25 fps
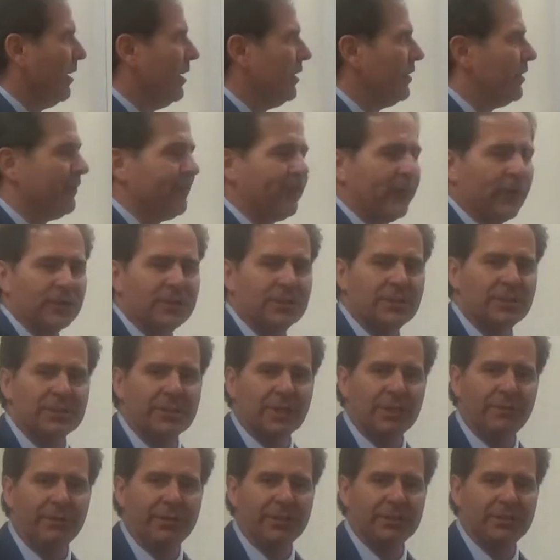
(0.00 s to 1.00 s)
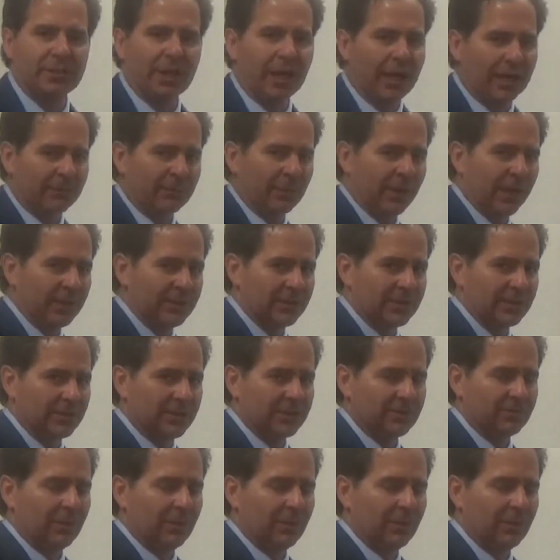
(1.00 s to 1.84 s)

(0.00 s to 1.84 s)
The first is going to be stock prices.